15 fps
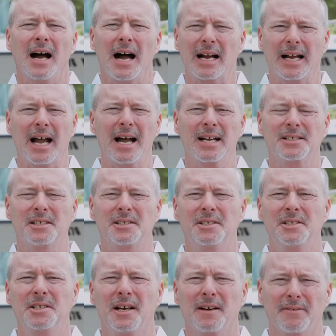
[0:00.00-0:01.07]
Hi guys, this
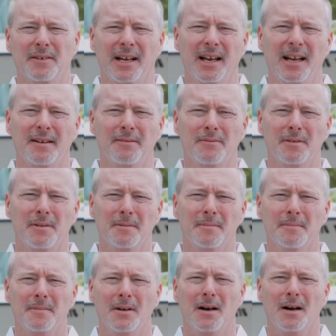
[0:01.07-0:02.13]
is Jeff again from
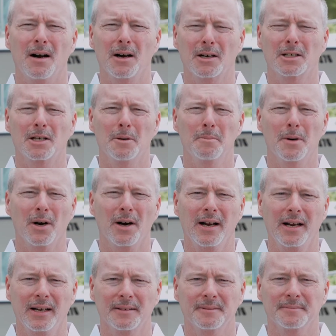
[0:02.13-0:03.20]
ARCO
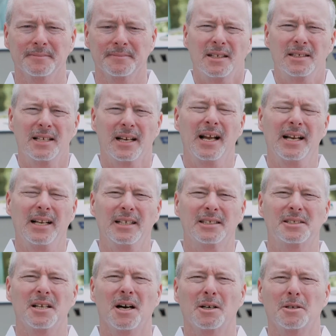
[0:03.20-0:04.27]
Marine. Today
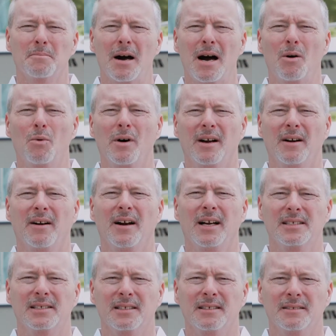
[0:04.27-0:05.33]
let's talk about winterizing.